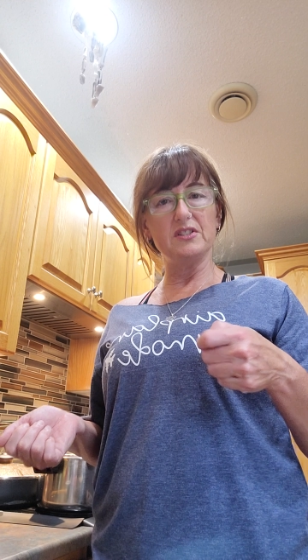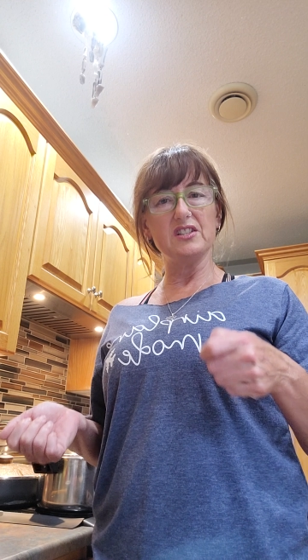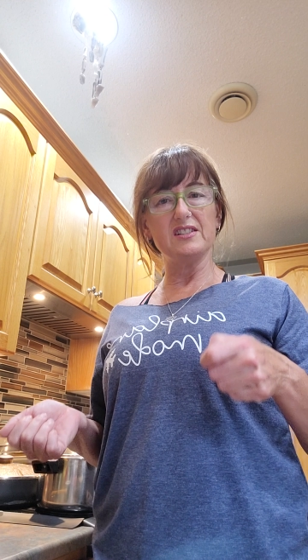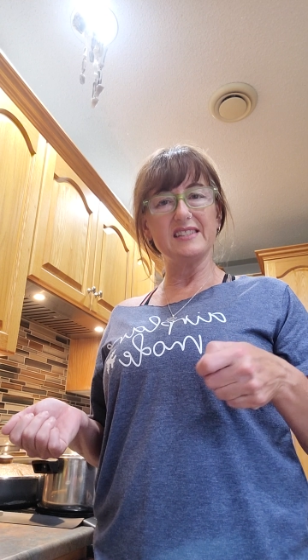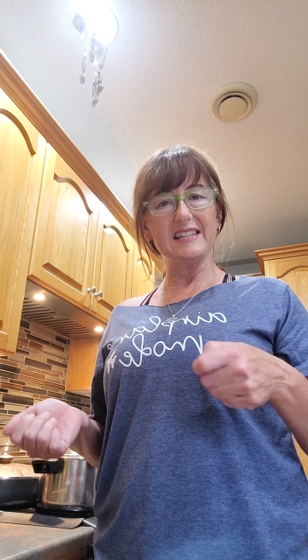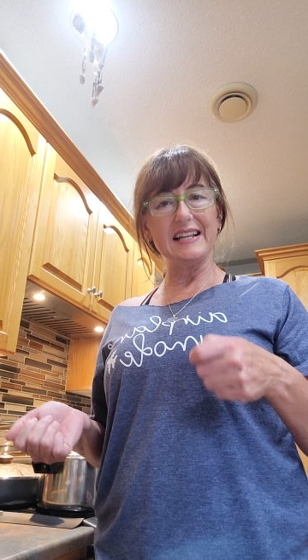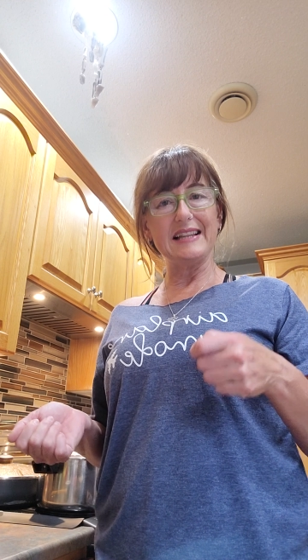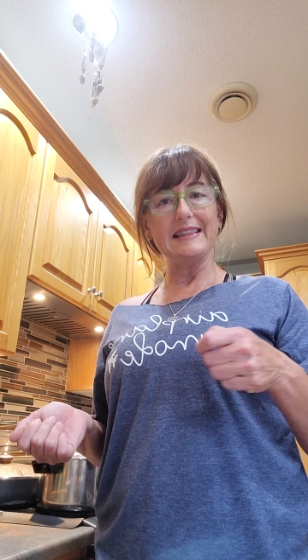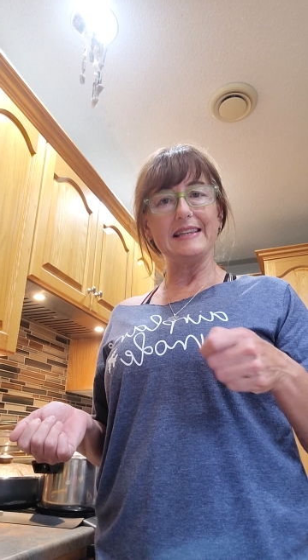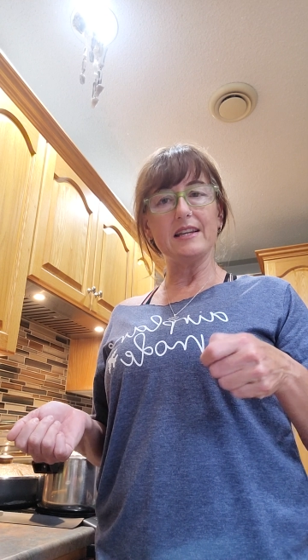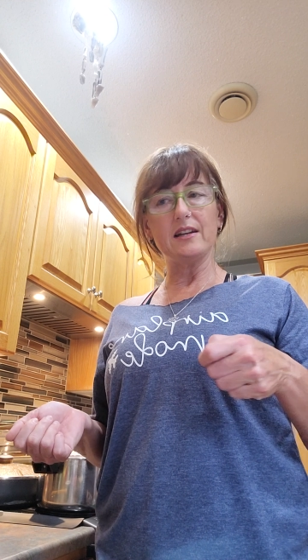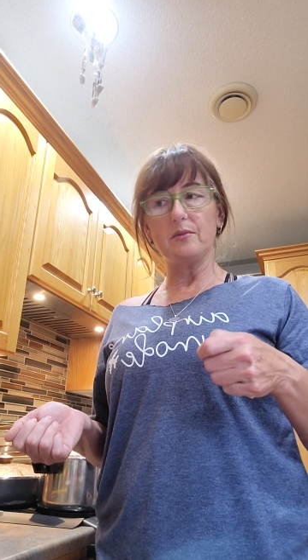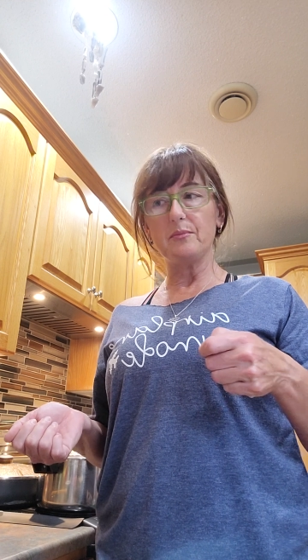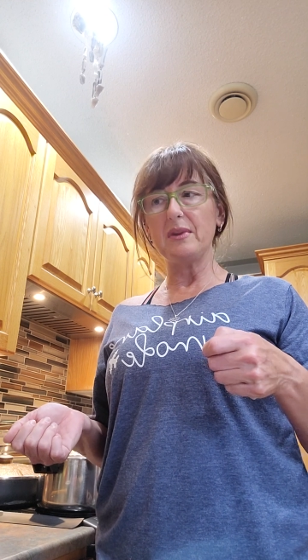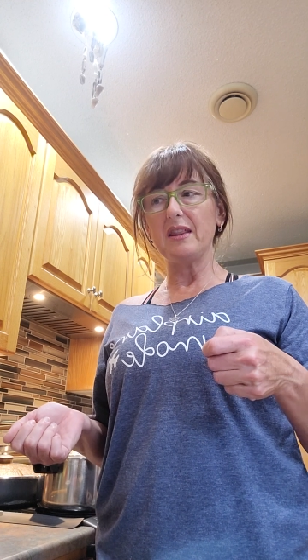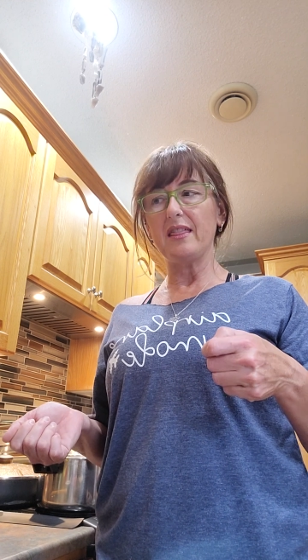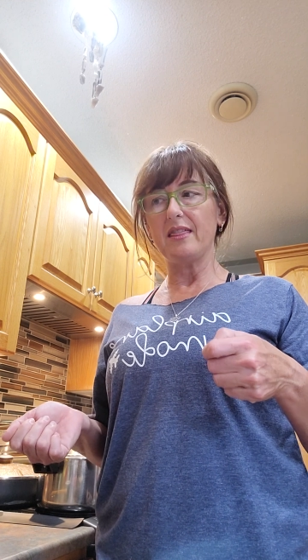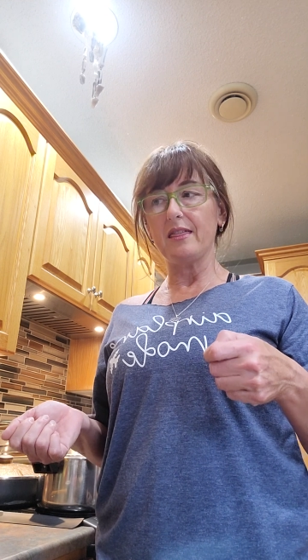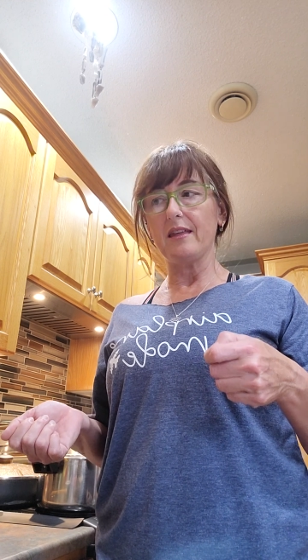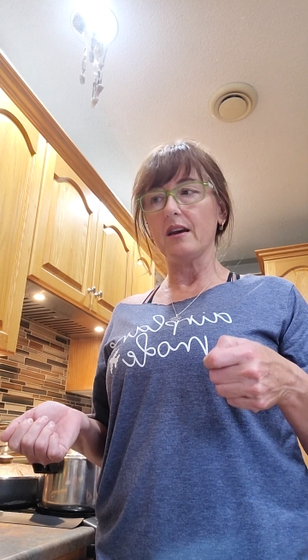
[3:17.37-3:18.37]
just a little
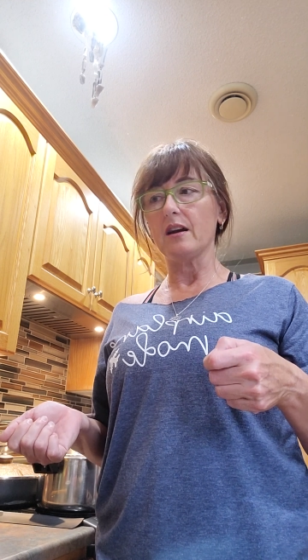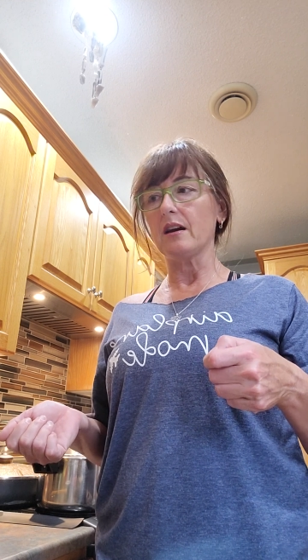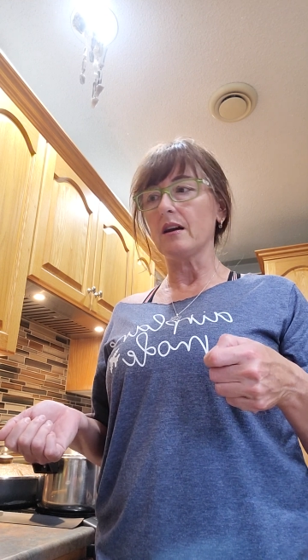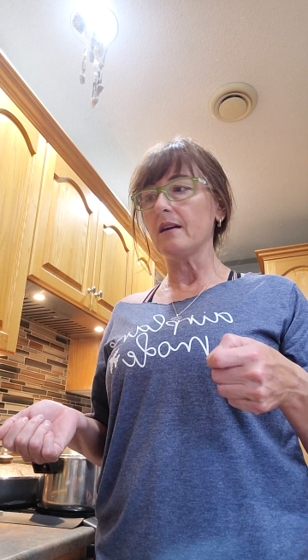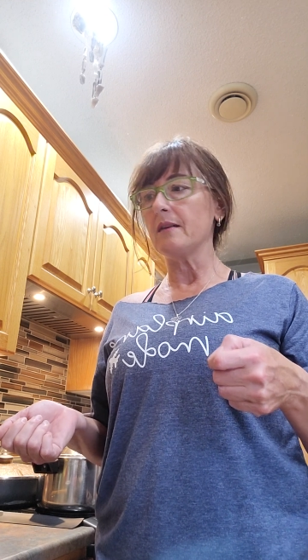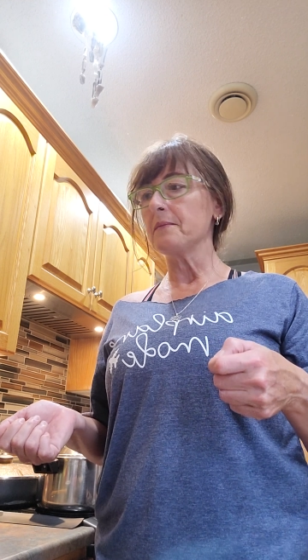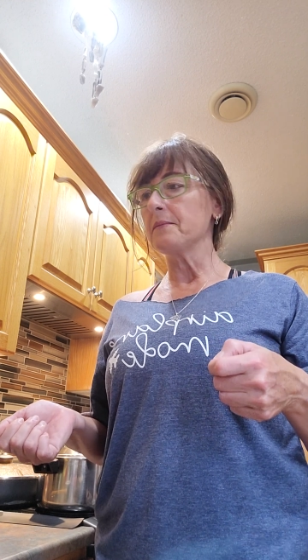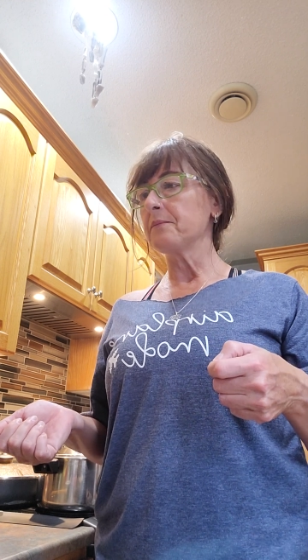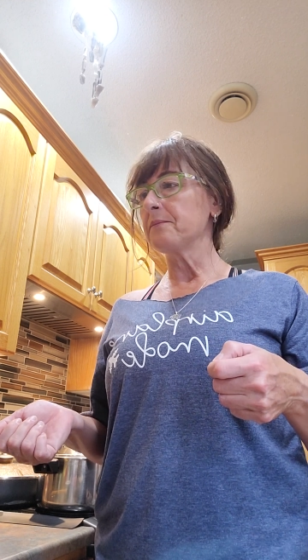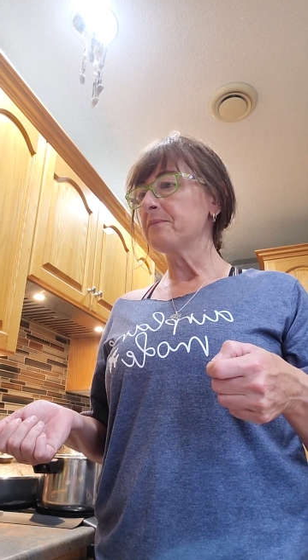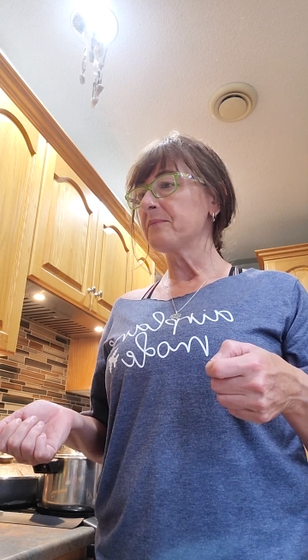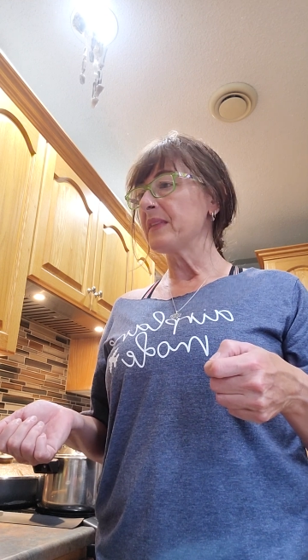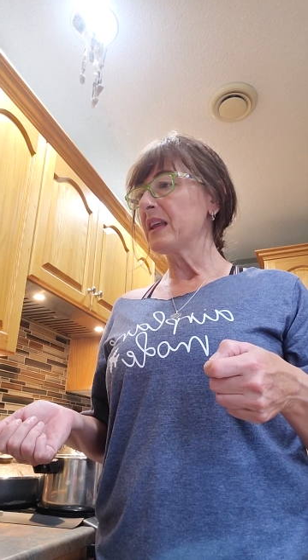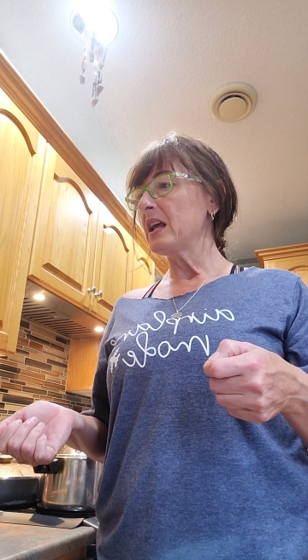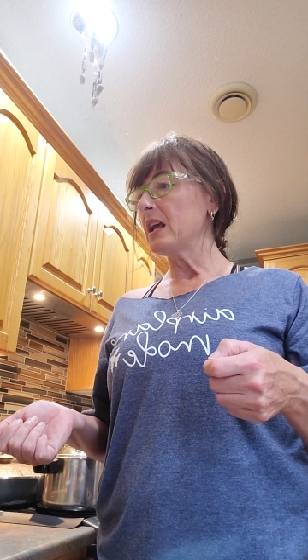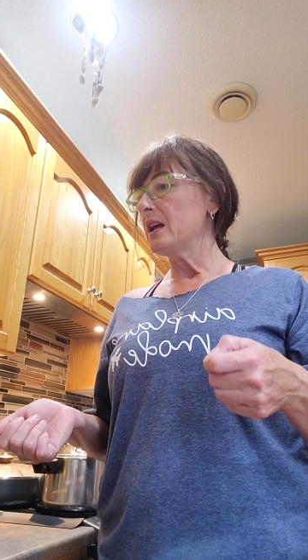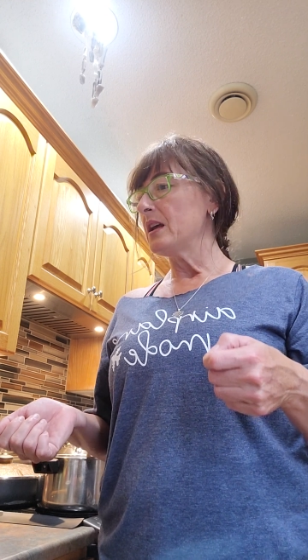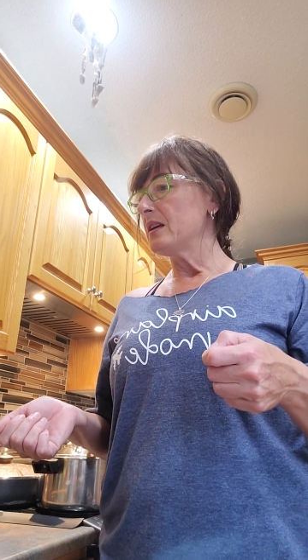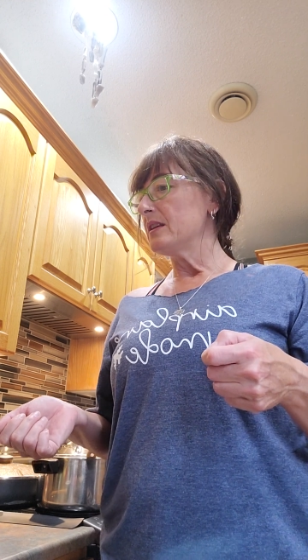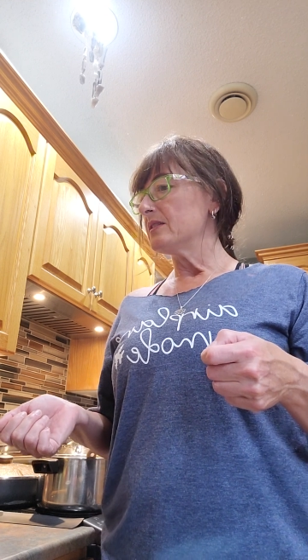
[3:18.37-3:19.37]
bit thicker.
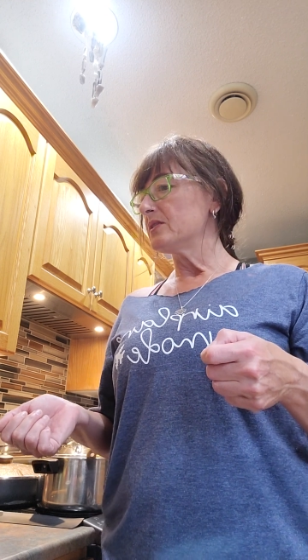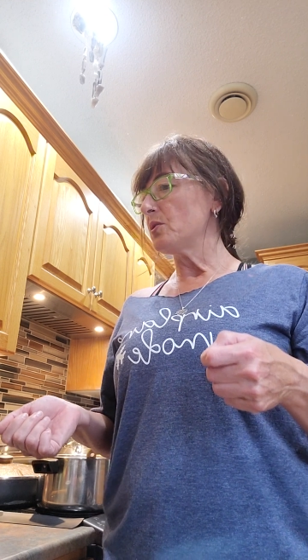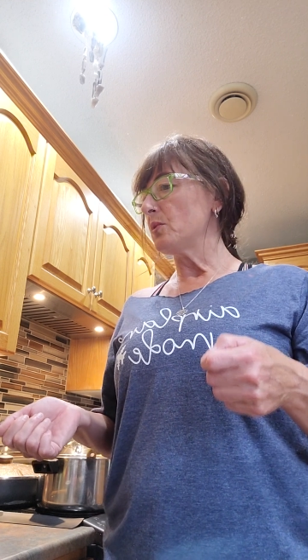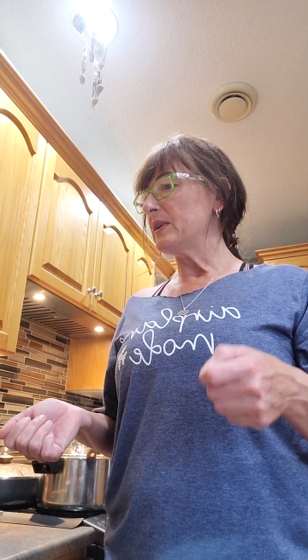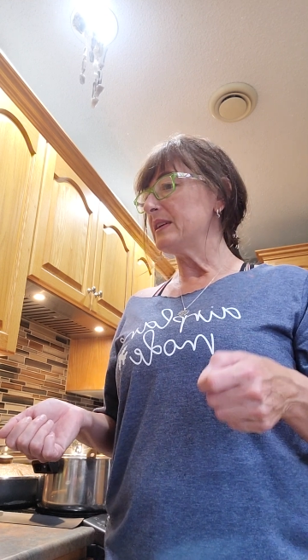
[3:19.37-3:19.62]
So